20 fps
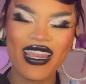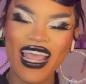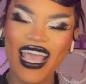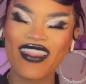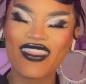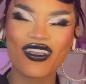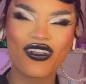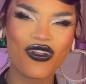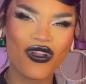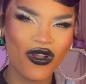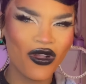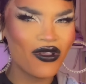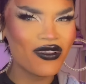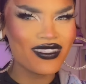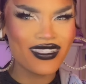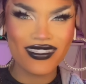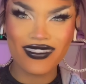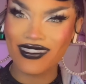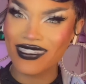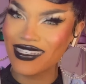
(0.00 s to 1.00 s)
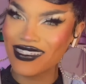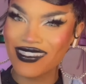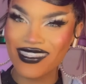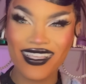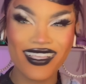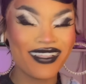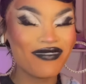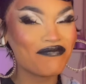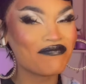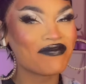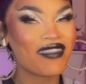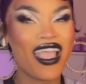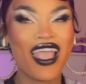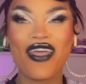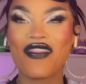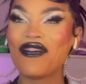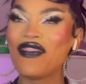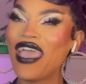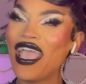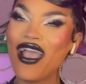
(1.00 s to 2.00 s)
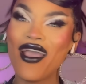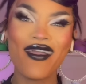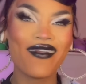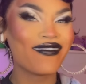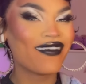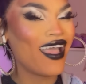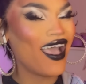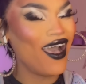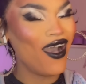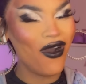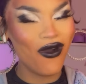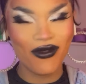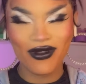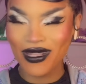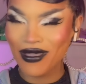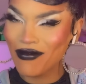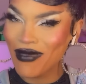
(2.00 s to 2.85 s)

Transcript: and the girls this season, they are not holding